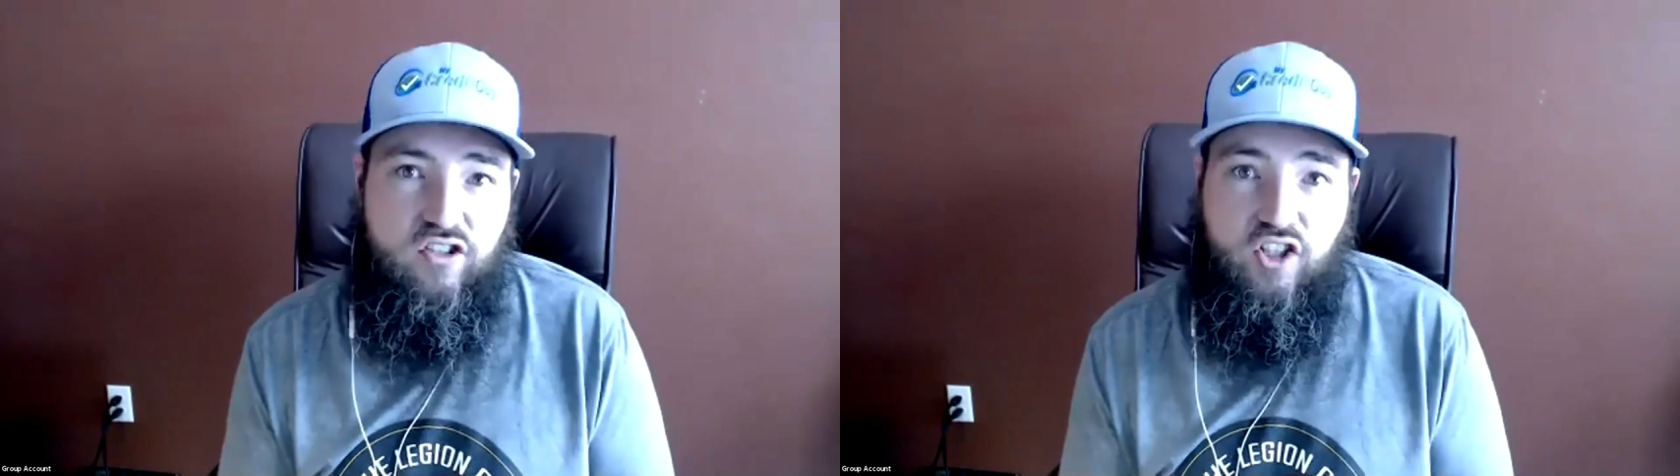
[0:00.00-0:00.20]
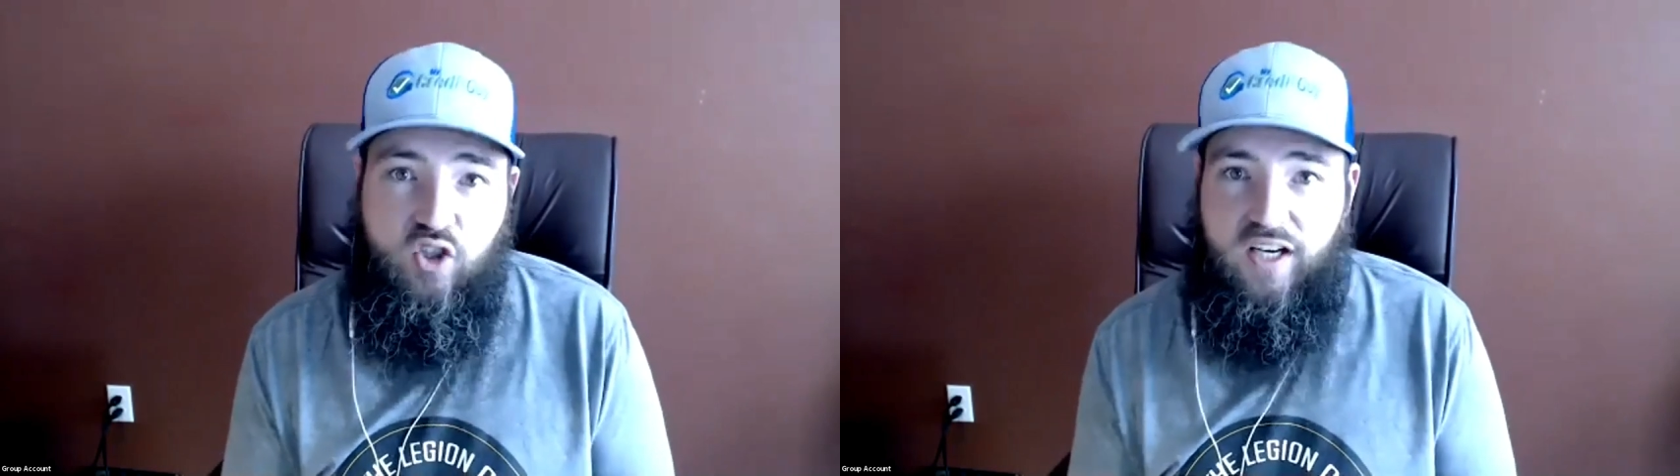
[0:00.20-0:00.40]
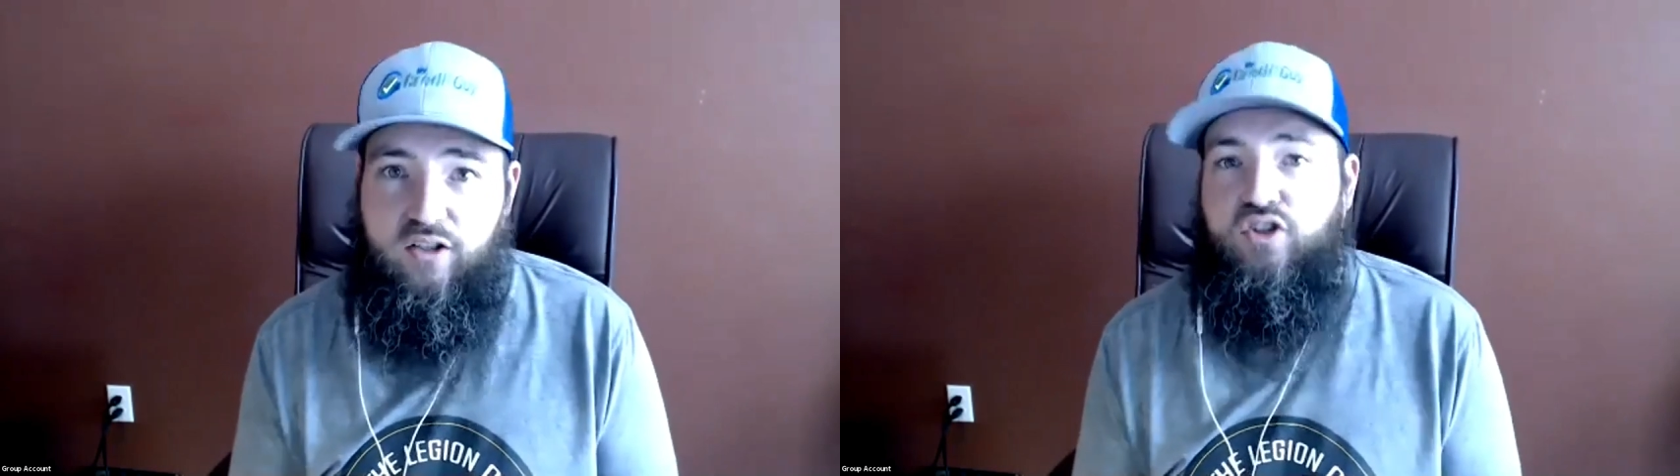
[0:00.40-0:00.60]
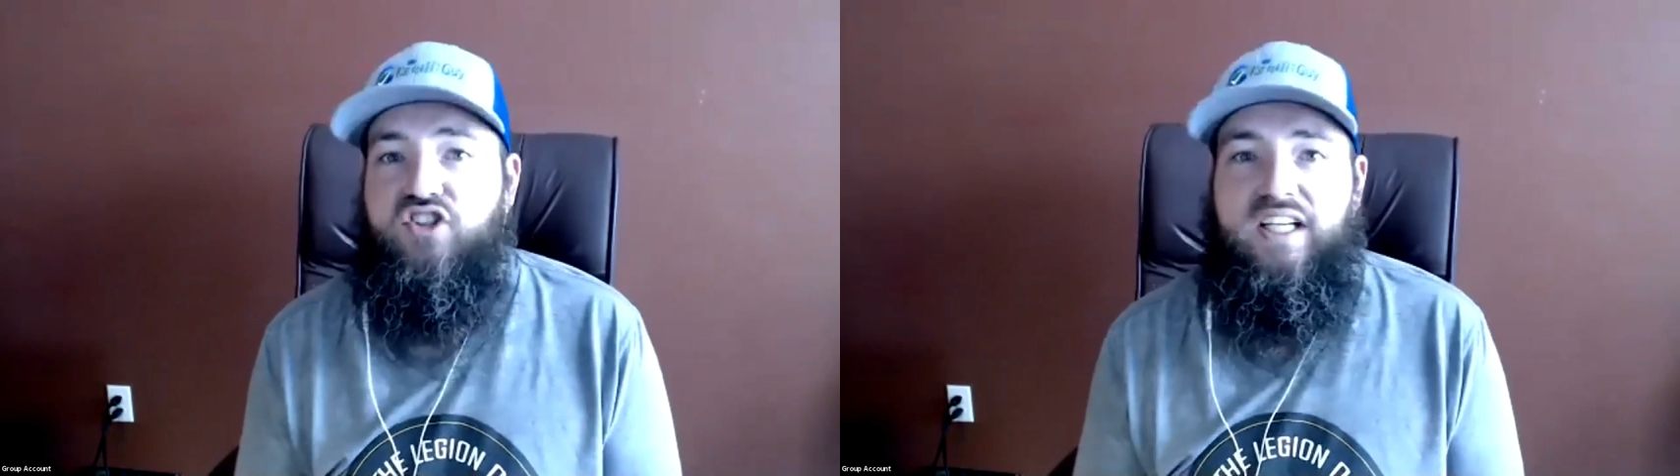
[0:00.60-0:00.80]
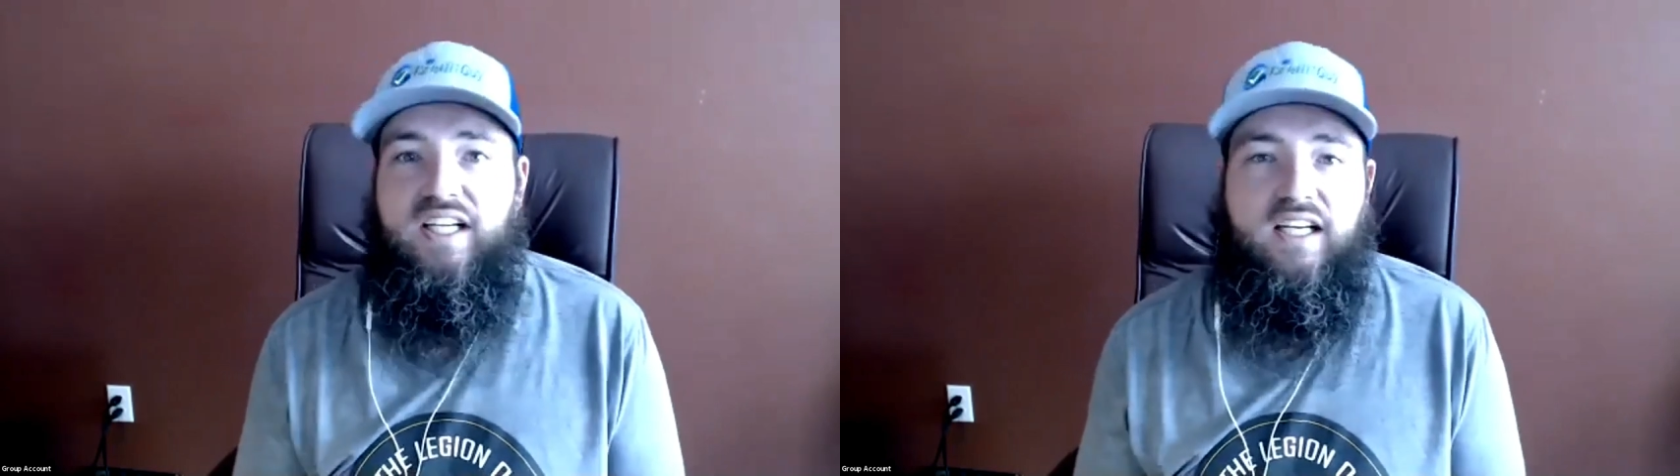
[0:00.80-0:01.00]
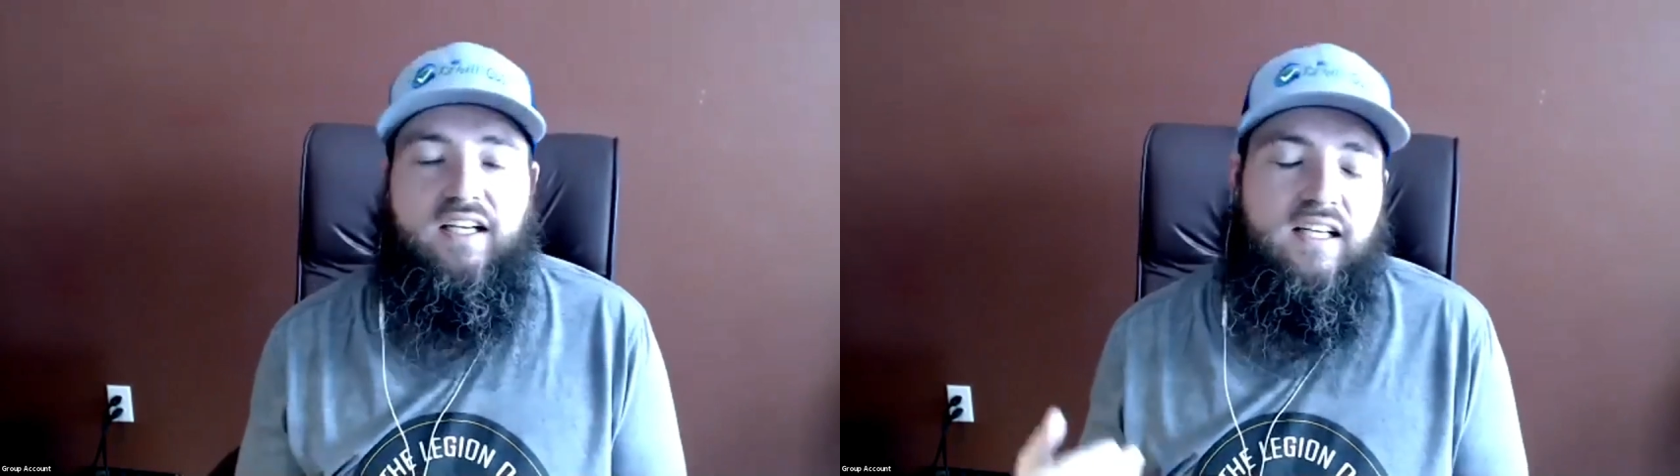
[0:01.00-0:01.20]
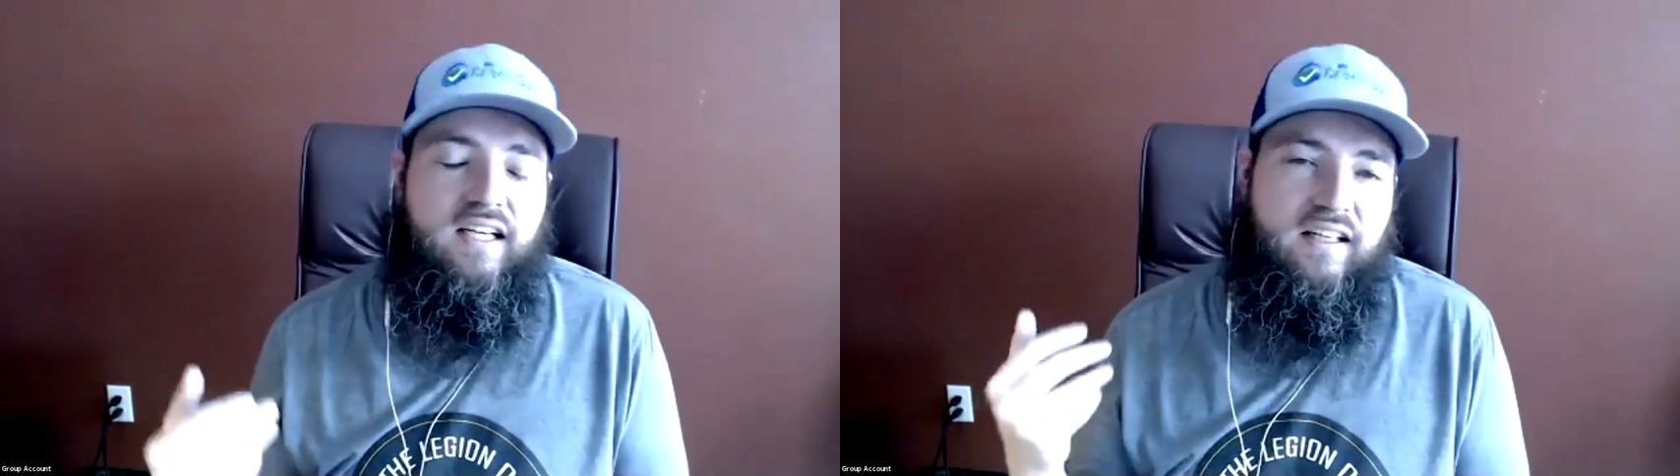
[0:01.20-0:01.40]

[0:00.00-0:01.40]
that you guys are seeing,